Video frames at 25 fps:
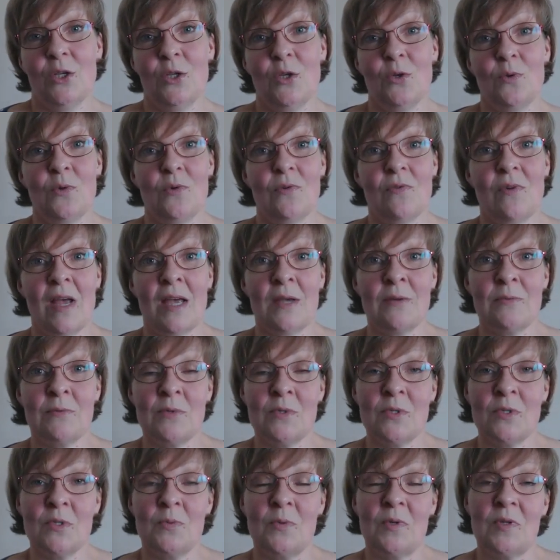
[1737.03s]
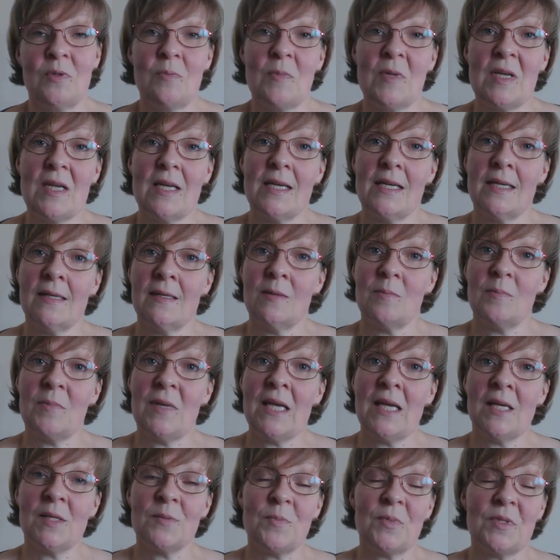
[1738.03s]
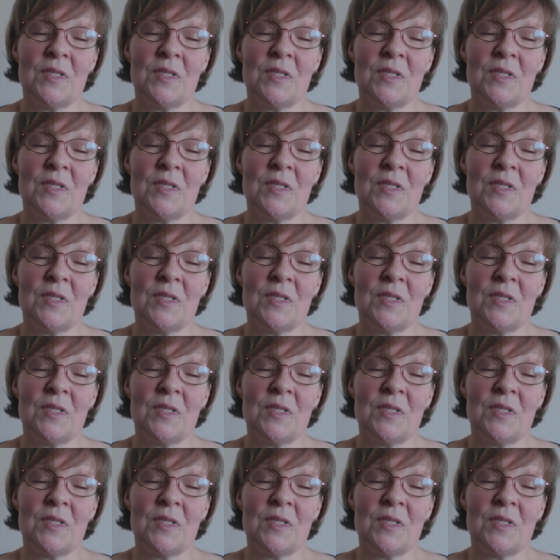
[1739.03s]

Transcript: you around with me a little bit.